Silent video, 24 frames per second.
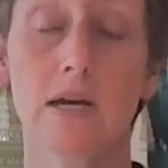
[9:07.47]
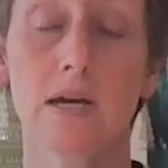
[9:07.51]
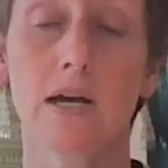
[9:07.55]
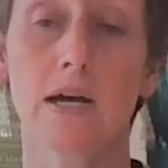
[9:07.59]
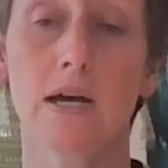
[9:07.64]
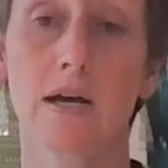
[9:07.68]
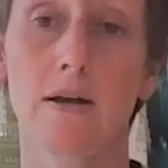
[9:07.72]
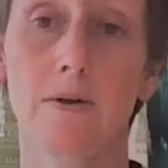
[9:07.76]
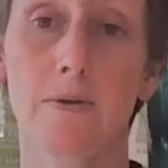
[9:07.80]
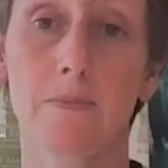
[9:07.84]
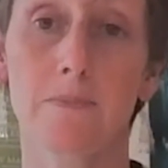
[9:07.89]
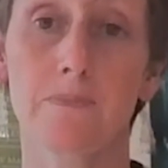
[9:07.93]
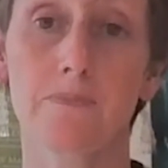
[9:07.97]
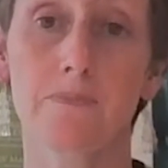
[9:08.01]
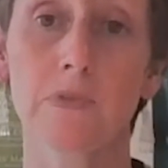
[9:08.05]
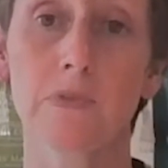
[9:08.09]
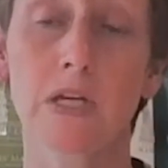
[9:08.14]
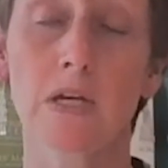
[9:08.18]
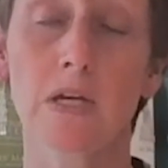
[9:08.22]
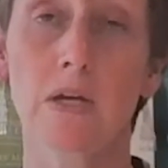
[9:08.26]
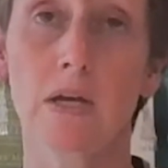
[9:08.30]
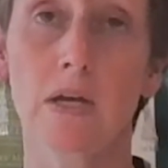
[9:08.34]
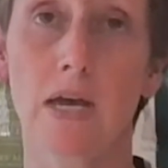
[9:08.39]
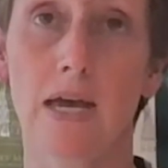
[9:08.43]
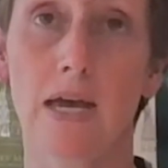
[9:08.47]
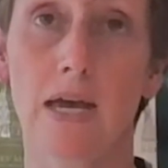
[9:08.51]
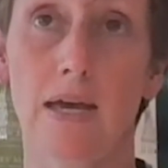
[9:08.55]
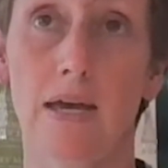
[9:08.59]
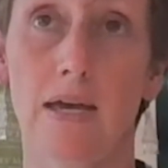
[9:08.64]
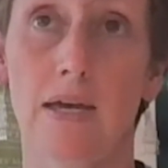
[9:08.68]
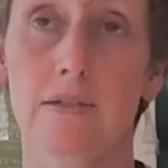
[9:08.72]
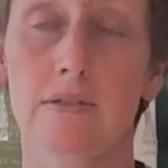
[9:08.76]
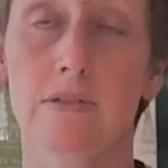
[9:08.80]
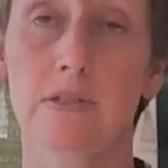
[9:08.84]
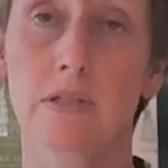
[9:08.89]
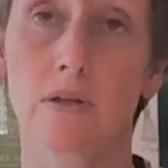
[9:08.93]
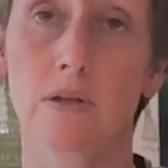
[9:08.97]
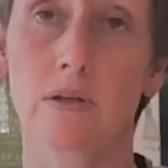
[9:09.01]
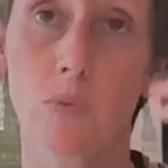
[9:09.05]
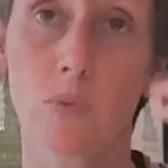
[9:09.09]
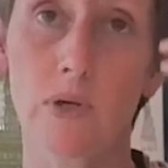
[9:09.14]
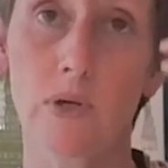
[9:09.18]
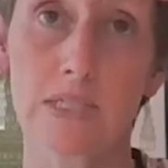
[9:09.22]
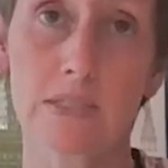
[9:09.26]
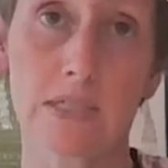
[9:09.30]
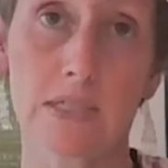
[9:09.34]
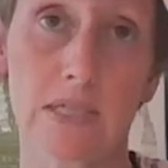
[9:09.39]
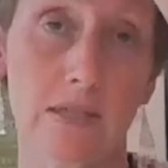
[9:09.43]
And
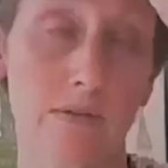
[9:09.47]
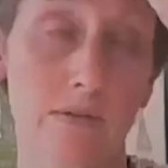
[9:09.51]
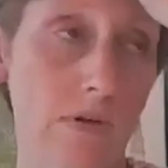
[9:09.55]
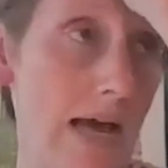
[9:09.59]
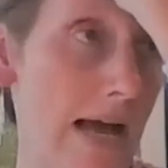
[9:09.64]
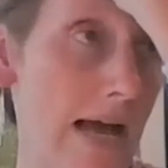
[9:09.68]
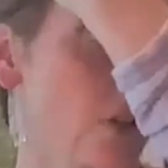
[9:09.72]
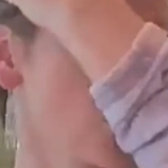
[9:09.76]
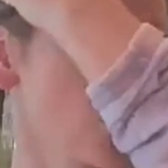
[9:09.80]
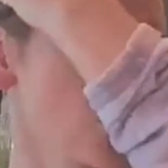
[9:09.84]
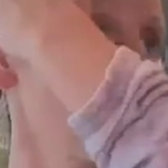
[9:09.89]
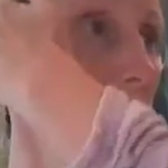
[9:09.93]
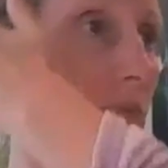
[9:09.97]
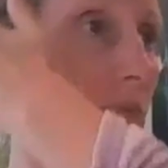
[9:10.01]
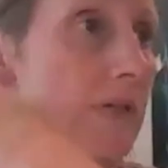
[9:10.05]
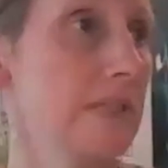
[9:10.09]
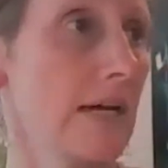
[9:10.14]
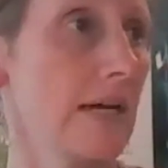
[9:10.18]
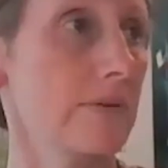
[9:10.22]
we did actually.